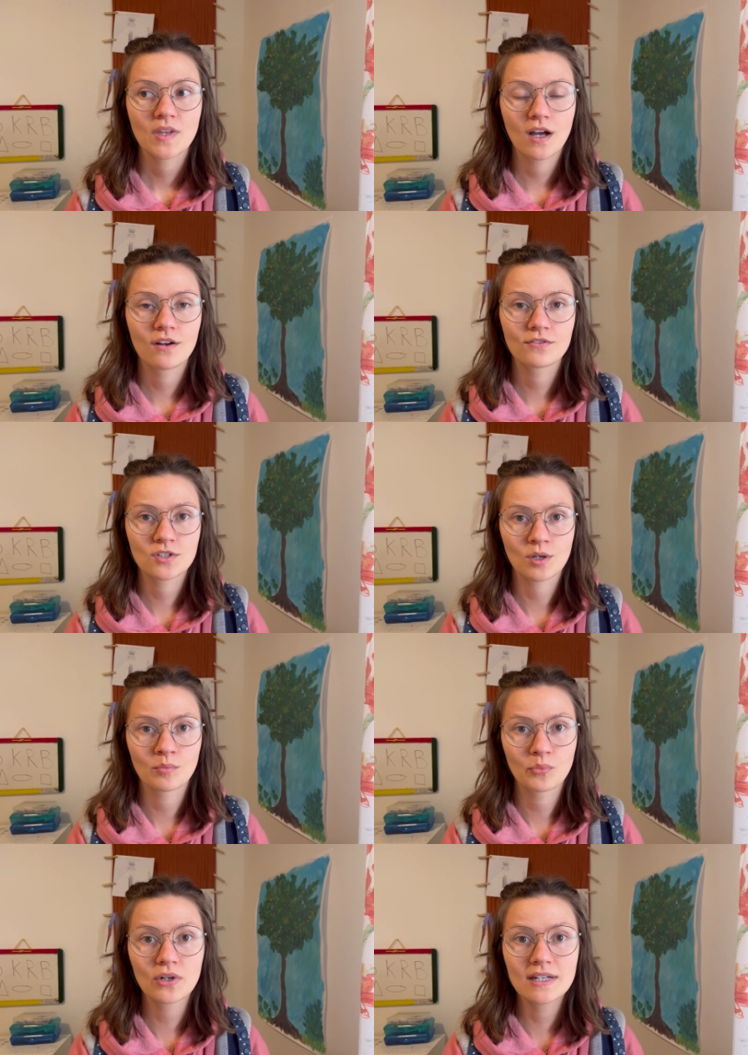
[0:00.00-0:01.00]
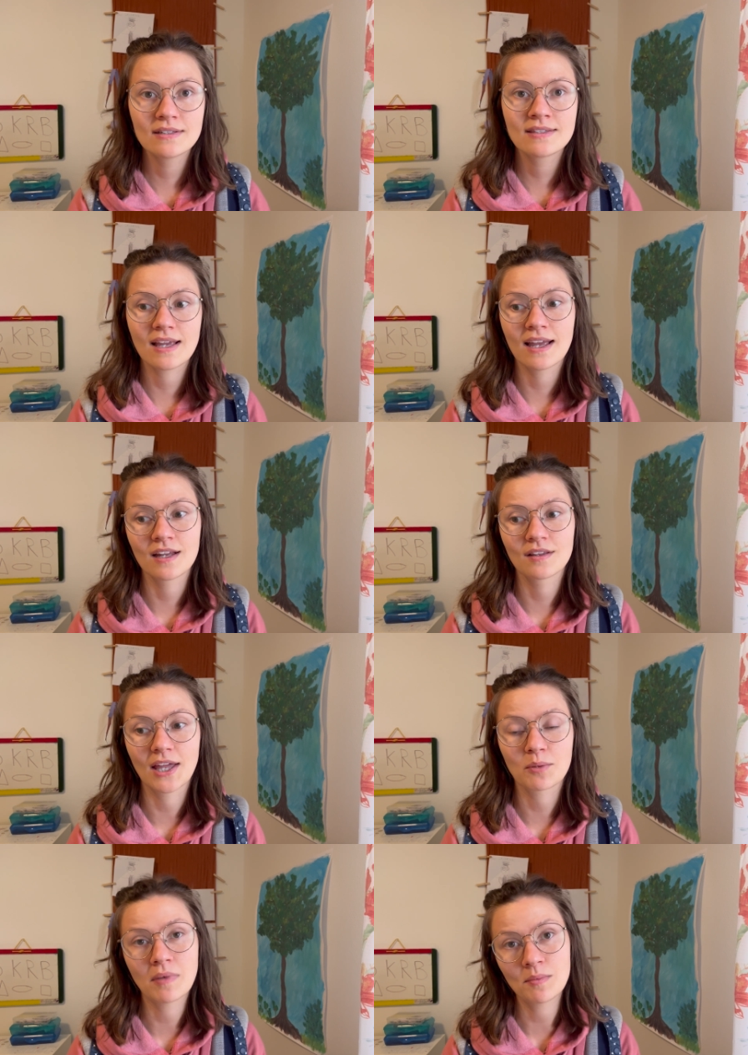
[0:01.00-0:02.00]
of certain breeds and
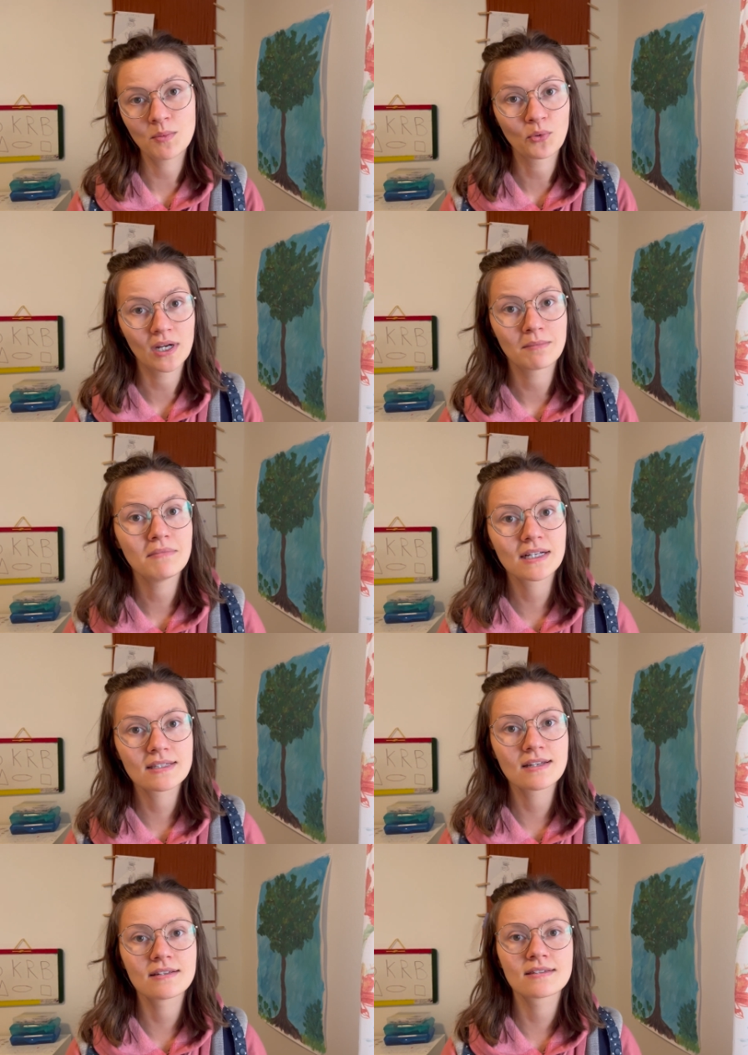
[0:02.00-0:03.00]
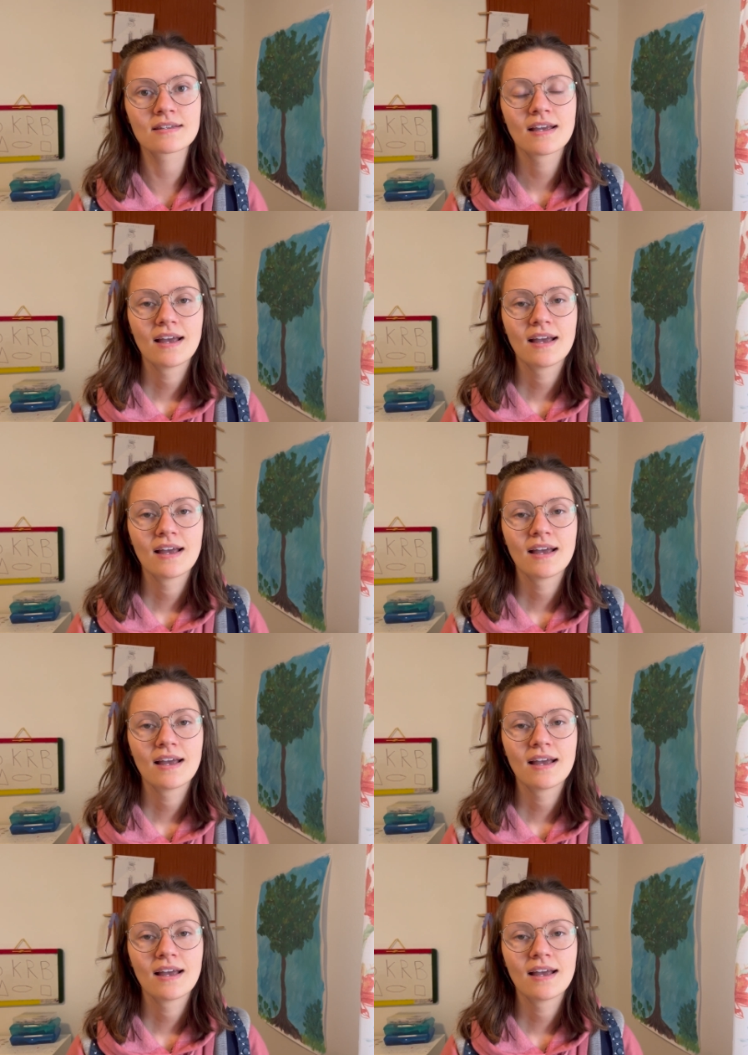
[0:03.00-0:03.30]
maybe breed mixes